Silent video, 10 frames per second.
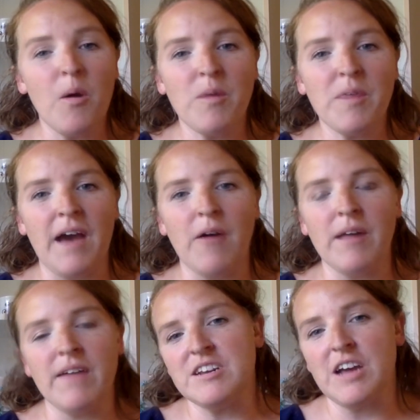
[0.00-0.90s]
without
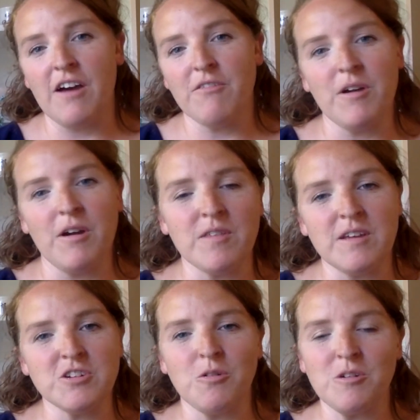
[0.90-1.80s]
having to hover over
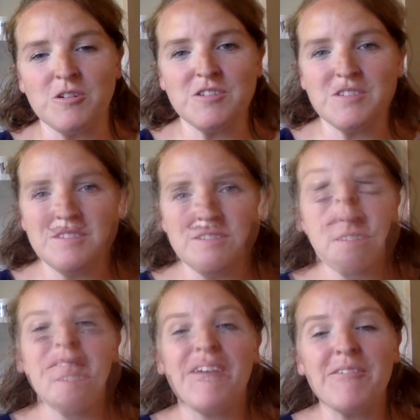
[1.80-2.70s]
their shoulders.
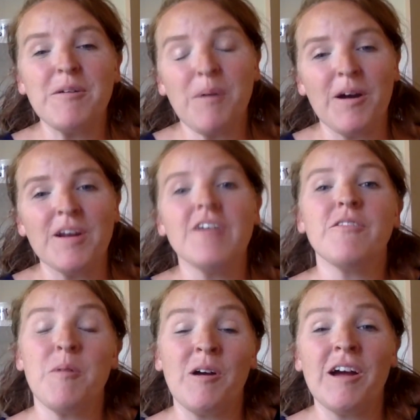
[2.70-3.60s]
My favorite part of
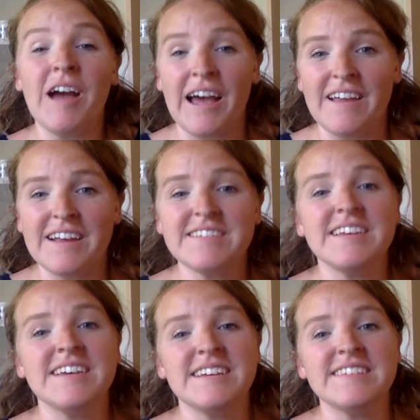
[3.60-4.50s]
Hāpara Highlights
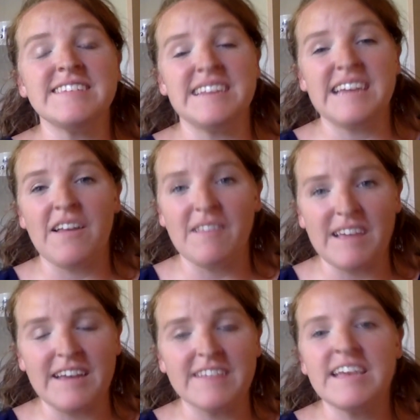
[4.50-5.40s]
is sending out
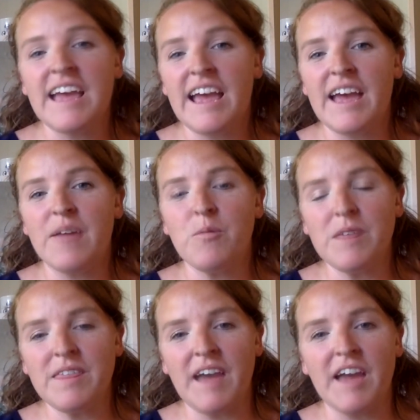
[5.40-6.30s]
links. And
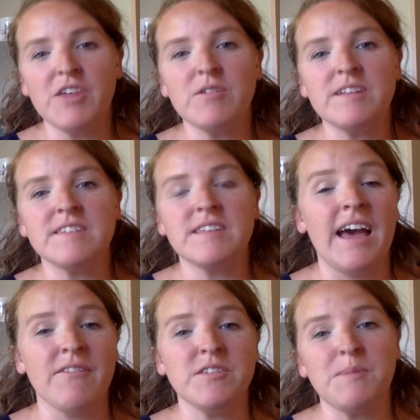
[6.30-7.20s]
with that, you can
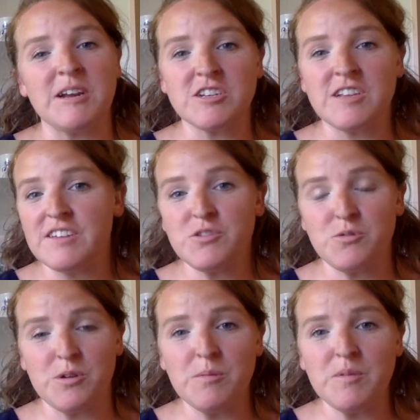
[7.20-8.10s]
have specialized
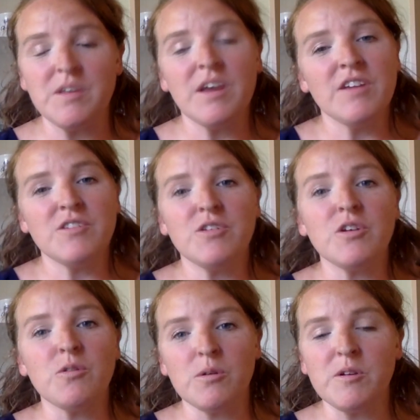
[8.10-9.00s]
groups. So you
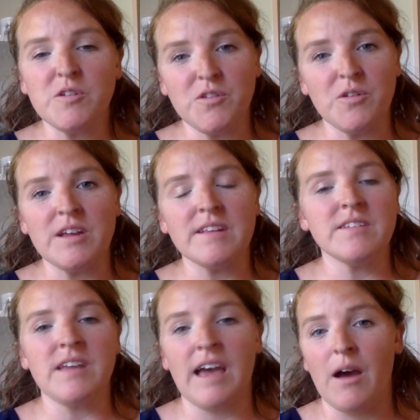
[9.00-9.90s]
can group your
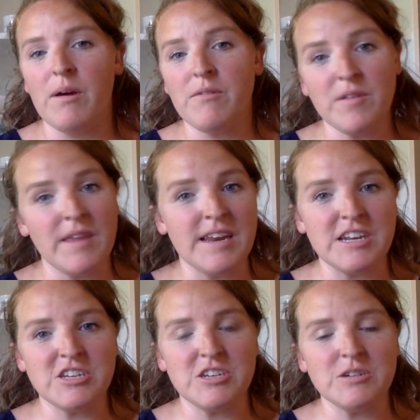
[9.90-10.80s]
students however they
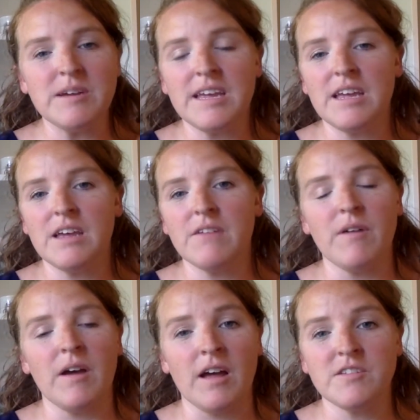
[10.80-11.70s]
need to. If
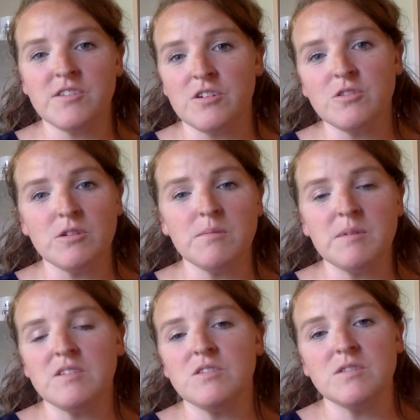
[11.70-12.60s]
a certain group
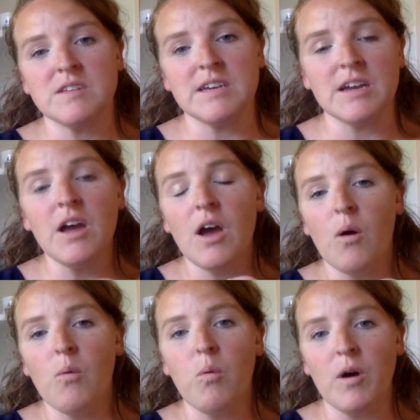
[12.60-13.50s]
is using
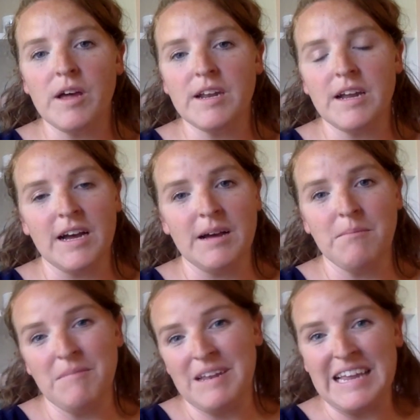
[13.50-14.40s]
one
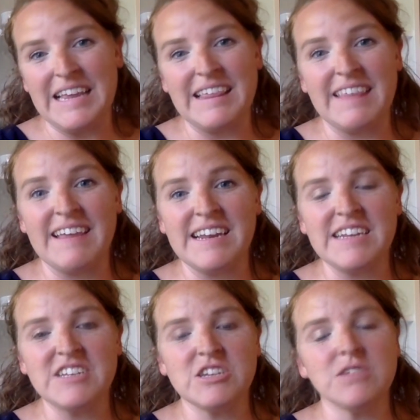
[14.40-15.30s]
link that they
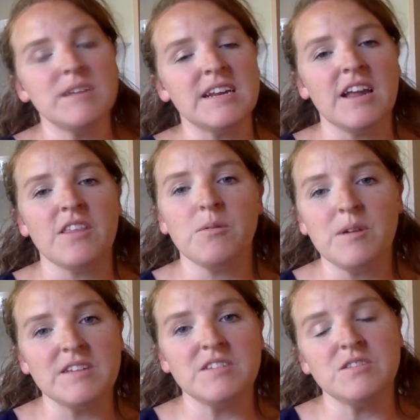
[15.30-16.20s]
need to and another
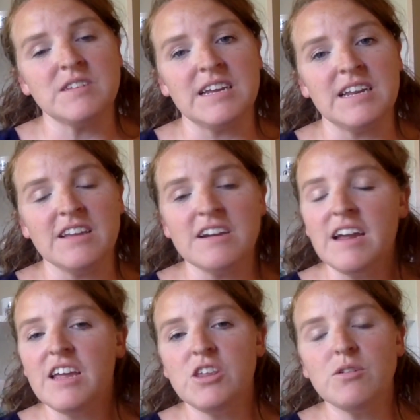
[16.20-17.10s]
one is using another,
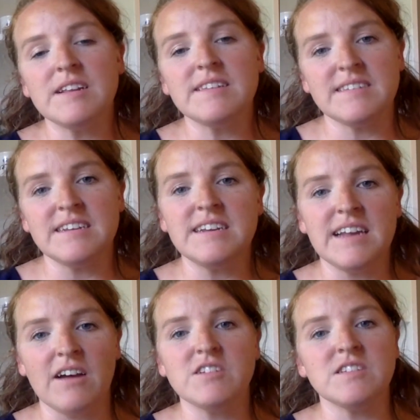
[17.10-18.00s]
you can send it
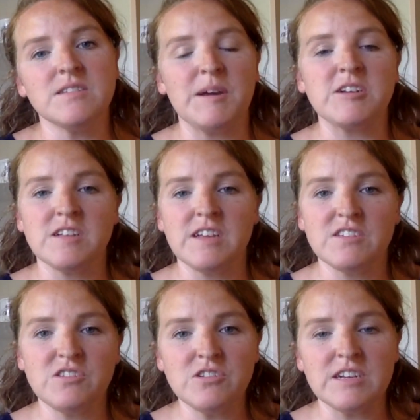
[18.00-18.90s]
out to
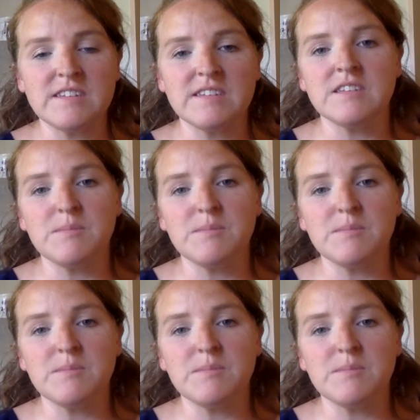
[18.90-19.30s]
specialized students and